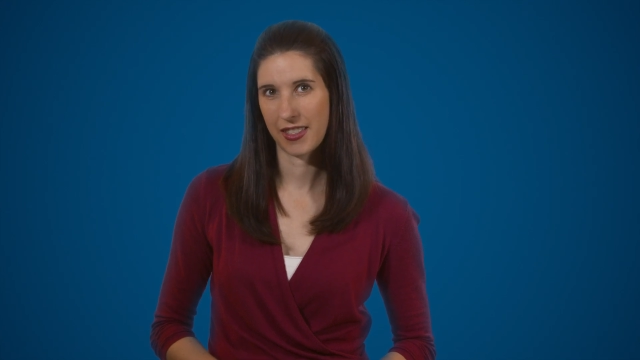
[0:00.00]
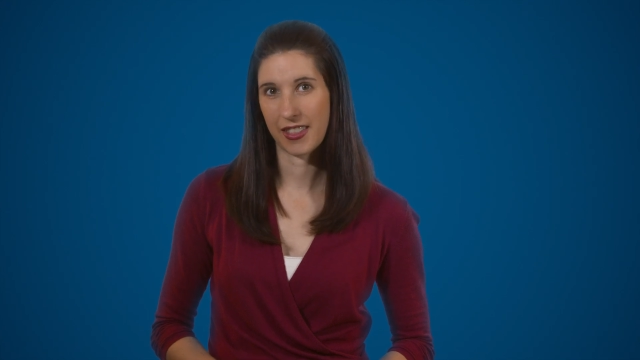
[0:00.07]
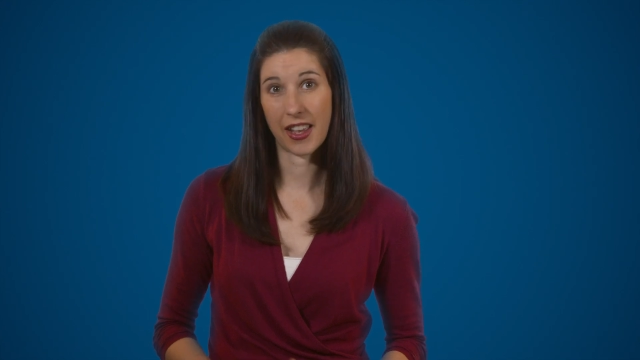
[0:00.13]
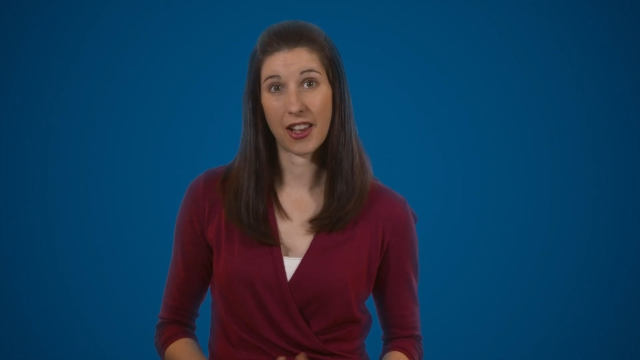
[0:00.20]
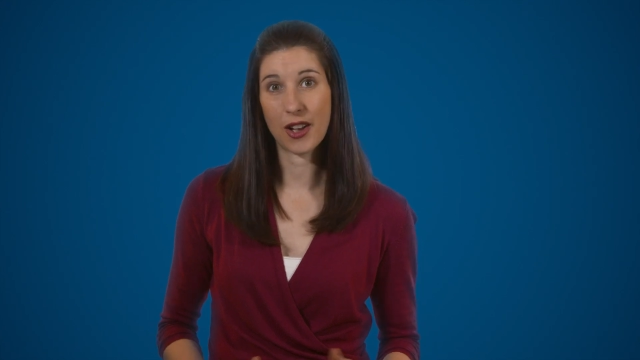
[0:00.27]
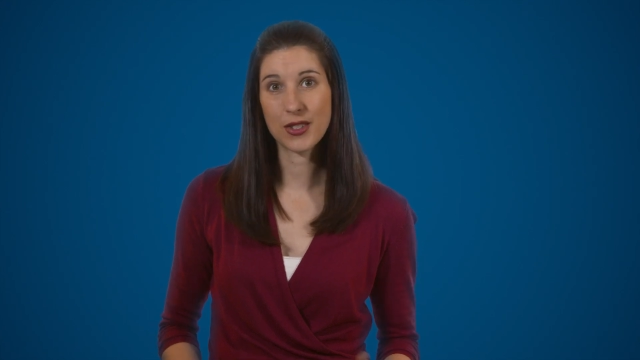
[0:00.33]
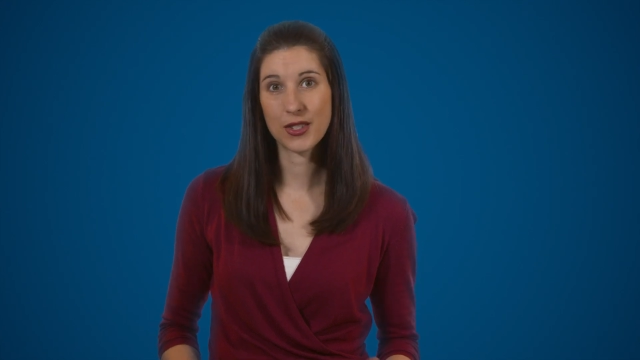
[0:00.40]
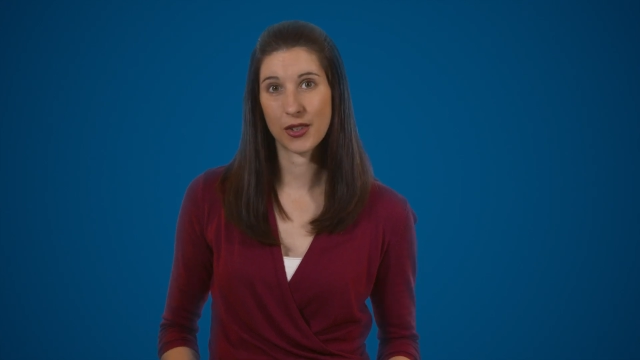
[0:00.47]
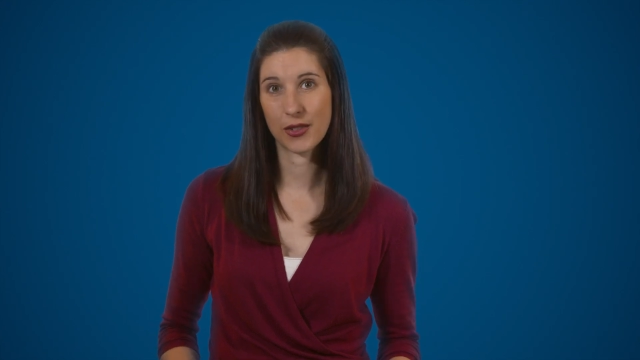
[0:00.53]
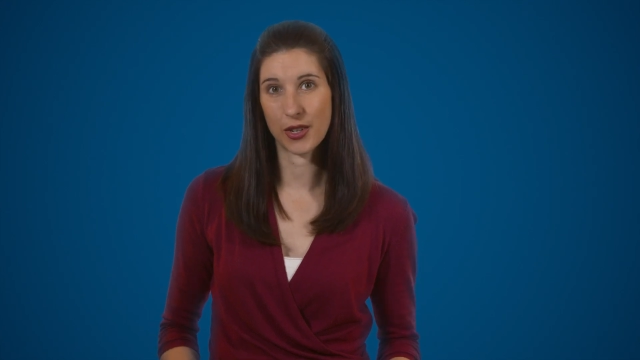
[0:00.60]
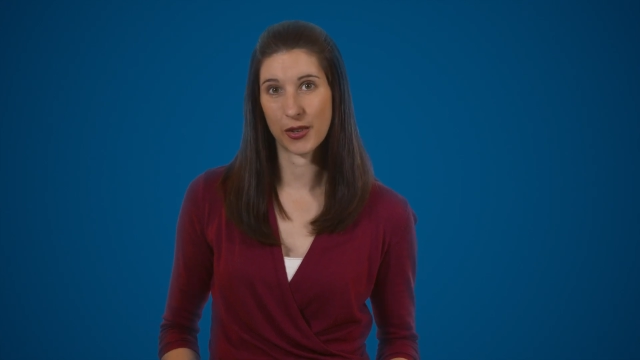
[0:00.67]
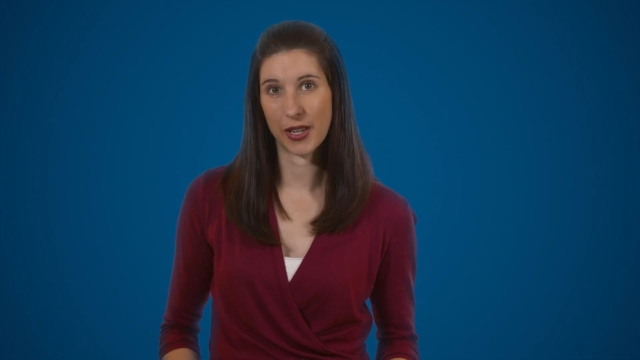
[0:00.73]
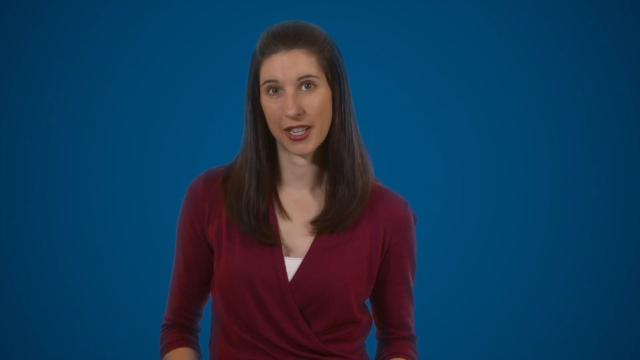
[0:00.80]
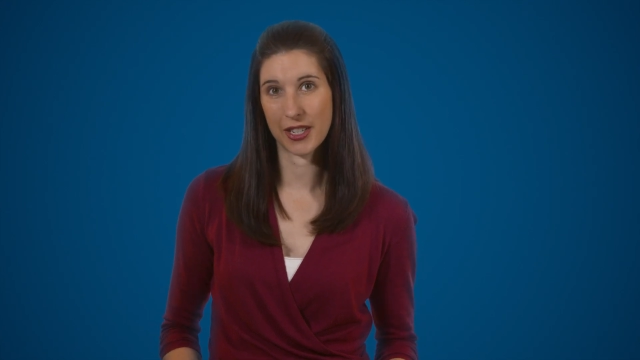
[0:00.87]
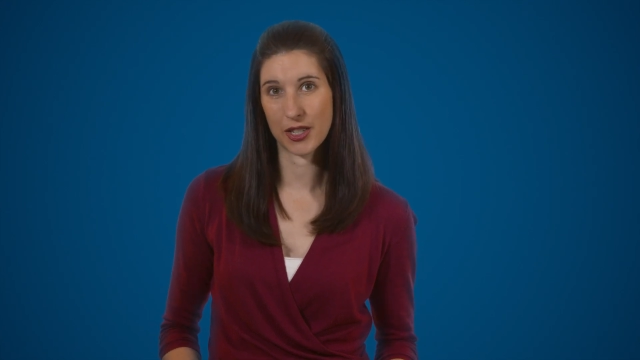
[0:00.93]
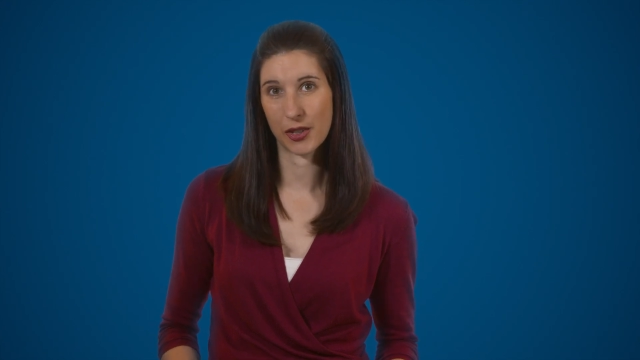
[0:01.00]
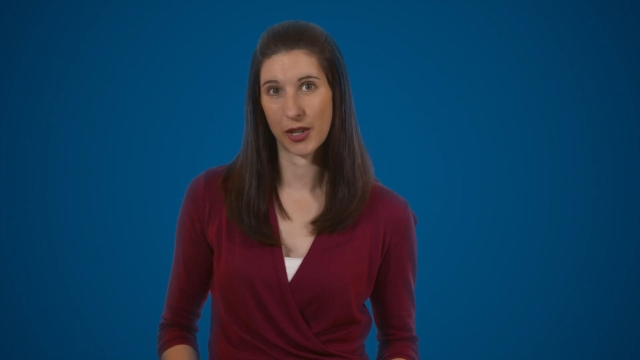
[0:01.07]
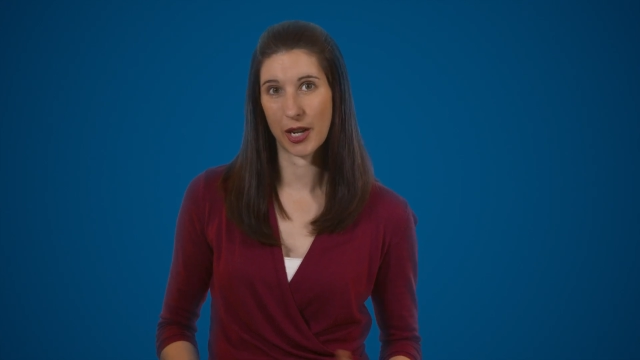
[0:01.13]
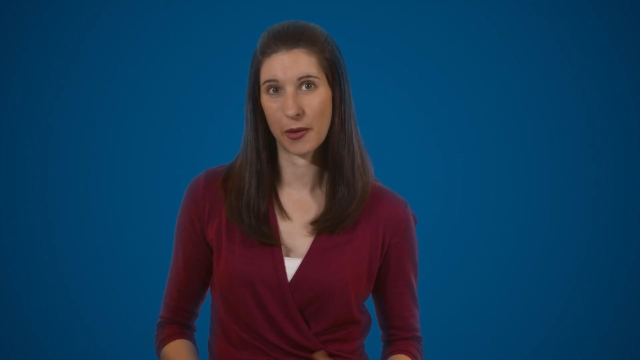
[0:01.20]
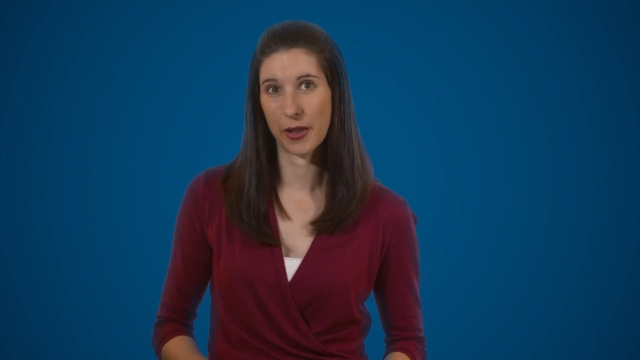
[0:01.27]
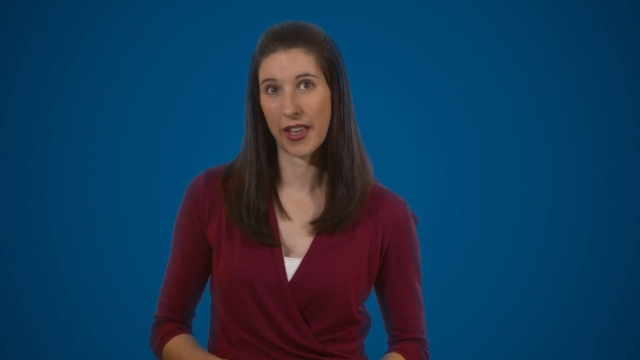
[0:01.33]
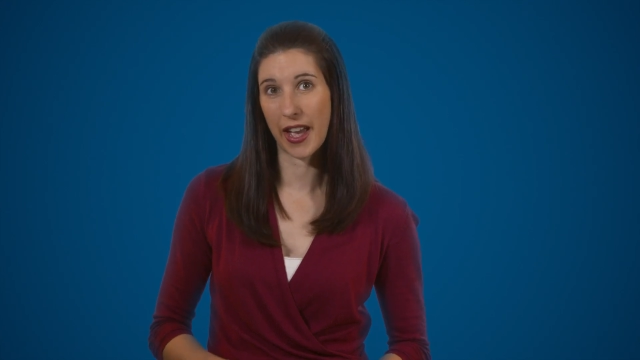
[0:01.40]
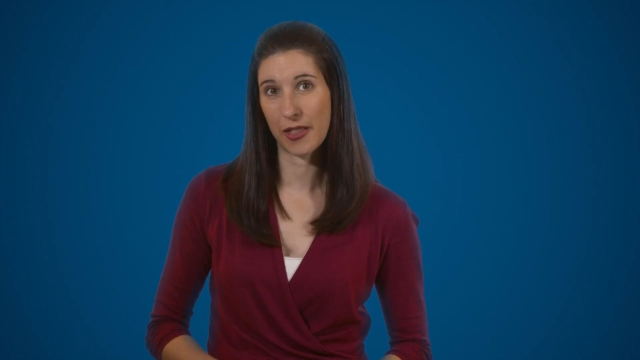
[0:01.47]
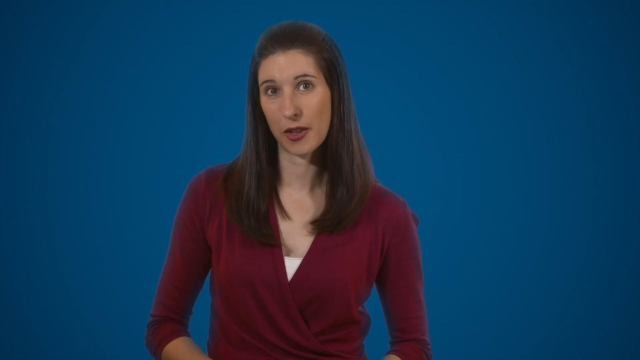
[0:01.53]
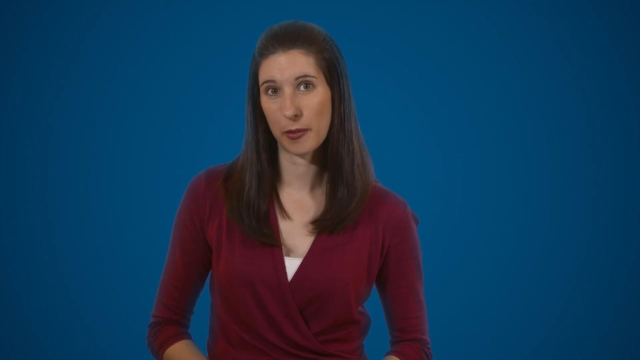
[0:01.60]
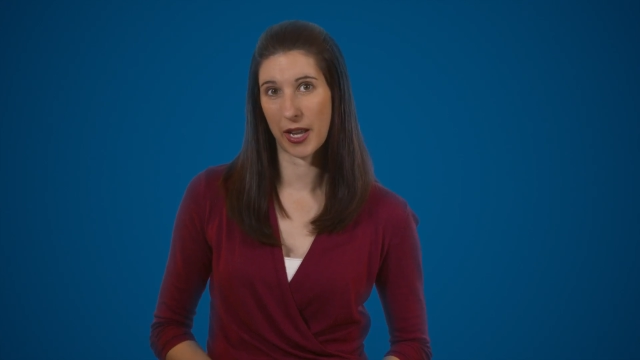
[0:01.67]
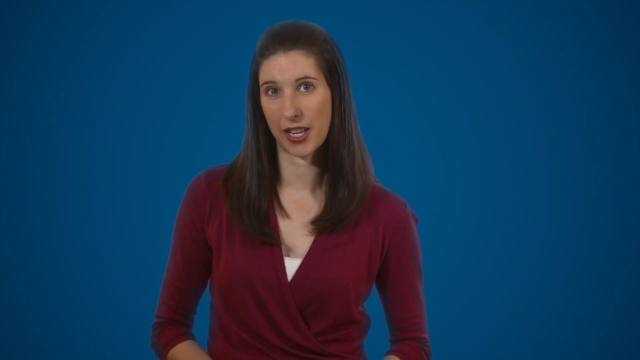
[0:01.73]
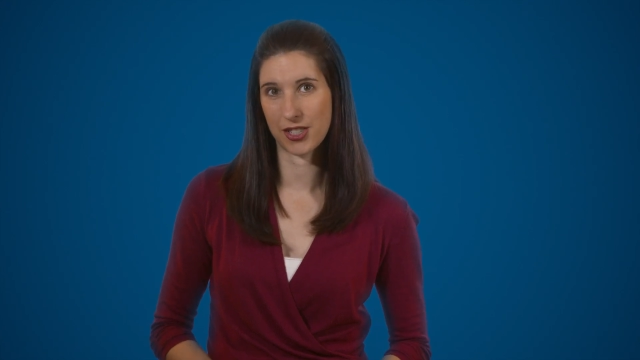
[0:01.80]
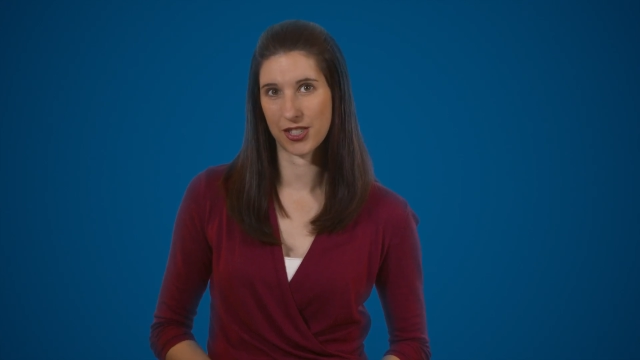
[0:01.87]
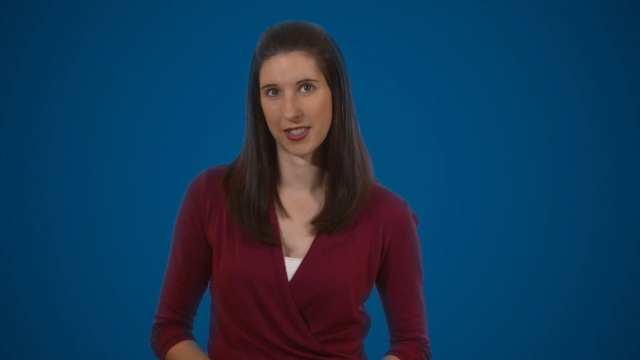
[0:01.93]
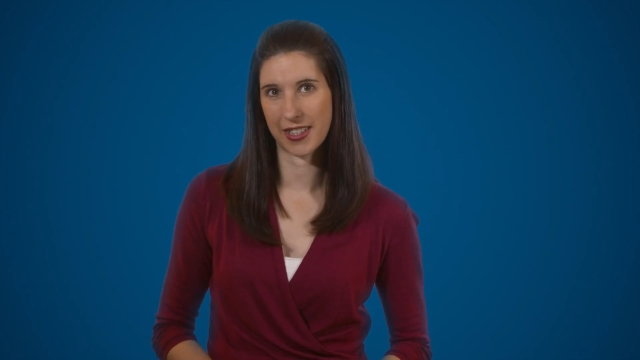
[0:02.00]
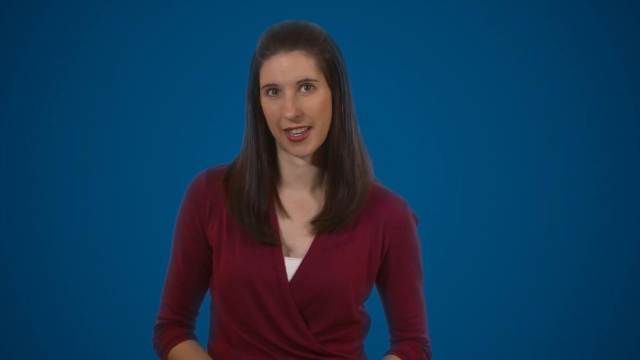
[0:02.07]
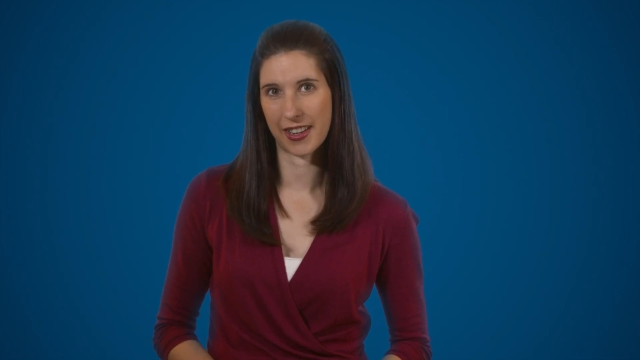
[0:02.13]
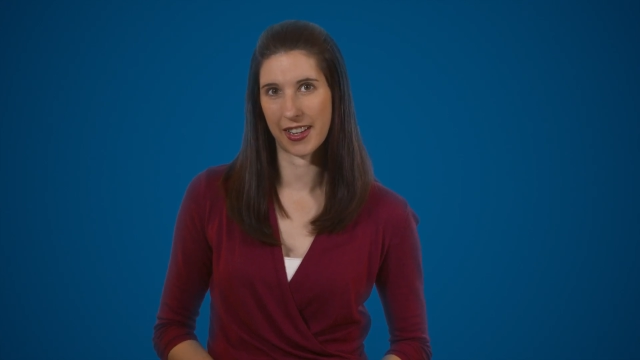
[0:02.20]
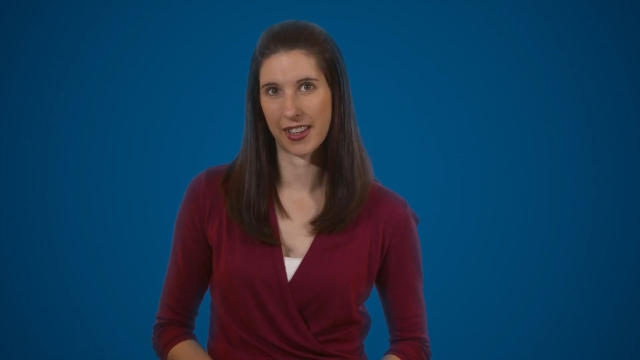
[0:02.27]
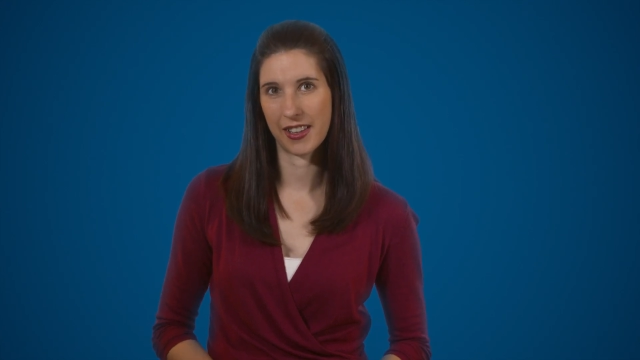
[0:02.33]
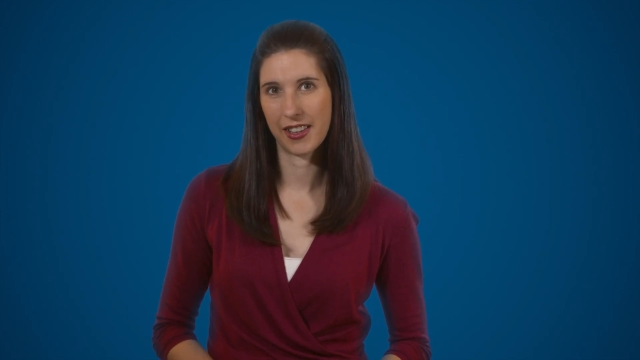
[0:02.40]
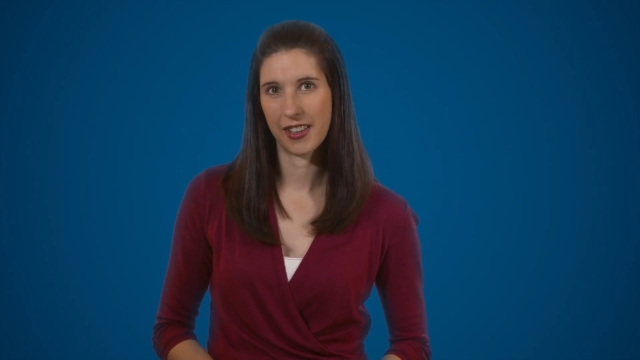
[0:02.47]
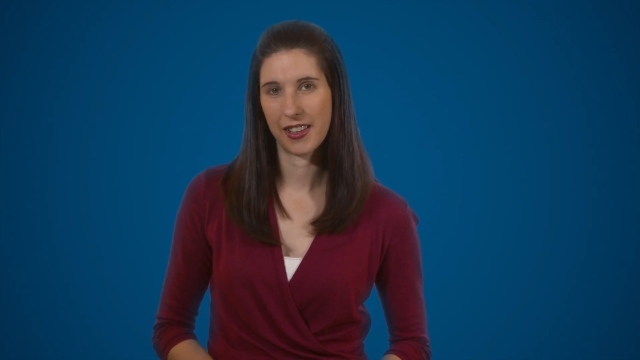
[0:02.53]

They also don't integrate with other patient data